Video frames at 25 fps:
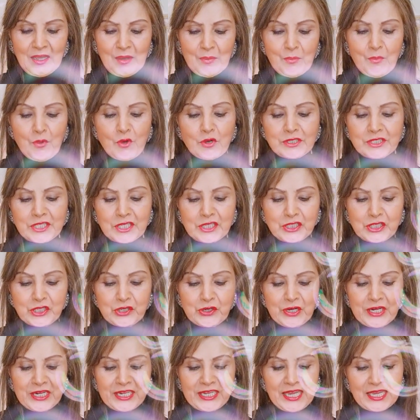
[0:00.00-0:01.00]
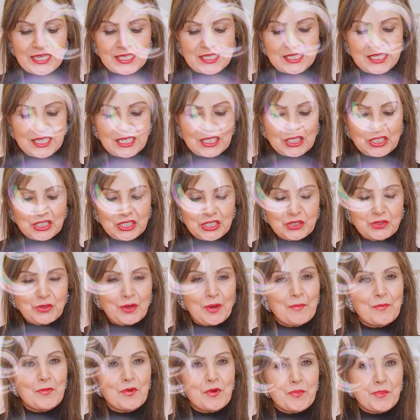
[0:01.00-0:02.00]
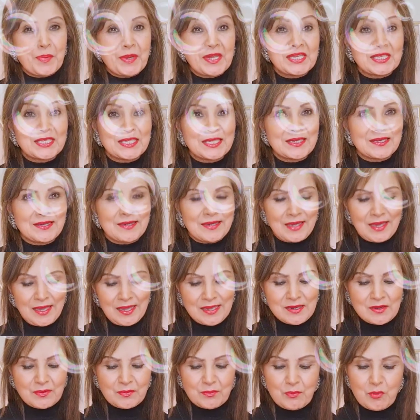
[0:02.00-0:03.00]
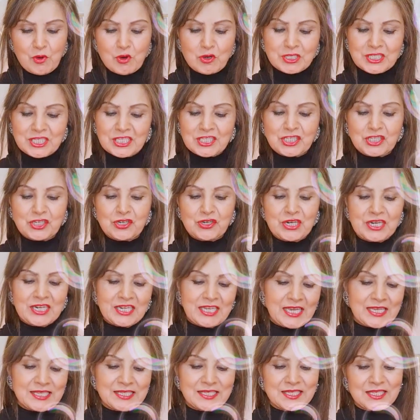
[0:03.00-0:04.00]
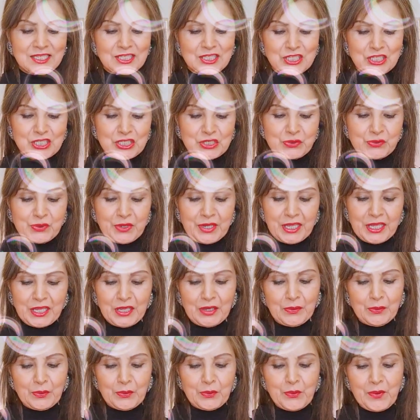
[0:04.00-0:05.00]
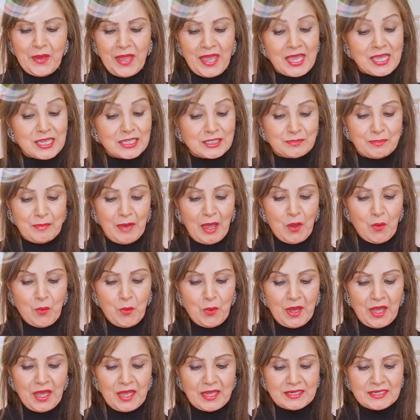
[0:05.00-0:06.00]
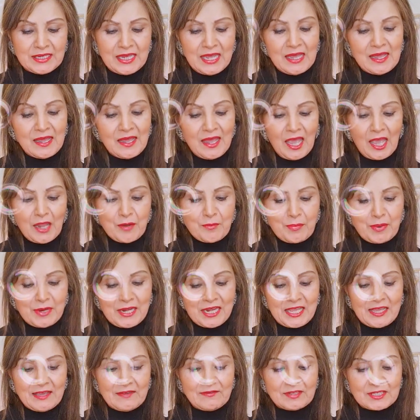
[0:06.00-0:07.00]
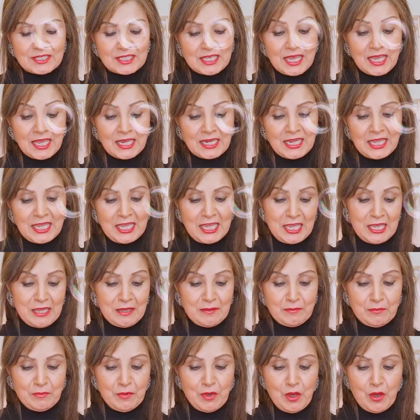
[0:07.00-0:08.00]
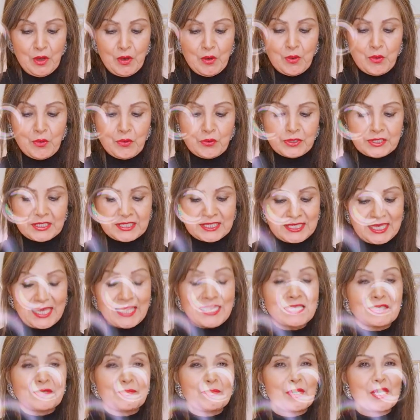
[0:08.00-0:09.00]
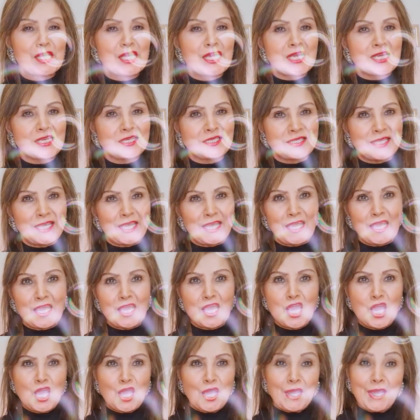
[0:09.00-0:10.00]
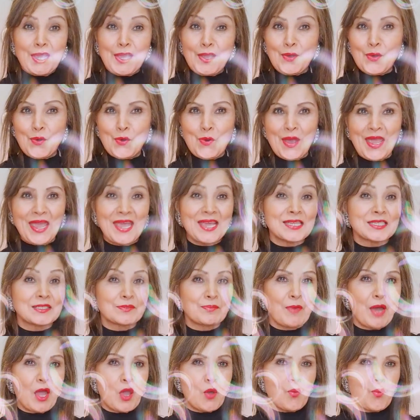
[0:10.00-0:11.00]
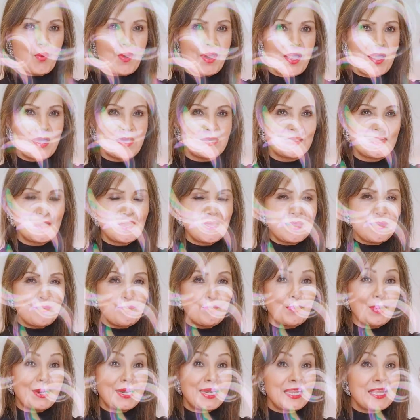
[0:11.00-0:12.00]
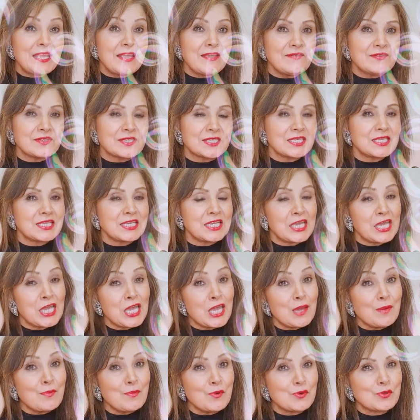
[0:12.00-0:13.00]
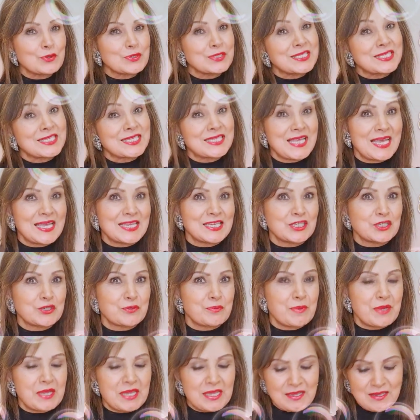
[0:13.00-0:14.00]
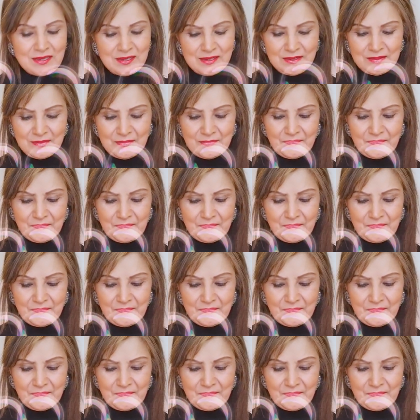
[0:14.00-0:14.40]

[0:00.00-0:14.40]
Most assuredly I say to you, I'm repeating again. Most assuredly I say to you, he who hears my word and believes in him who sent me. You say, he who hears my word, believes in him who sent me,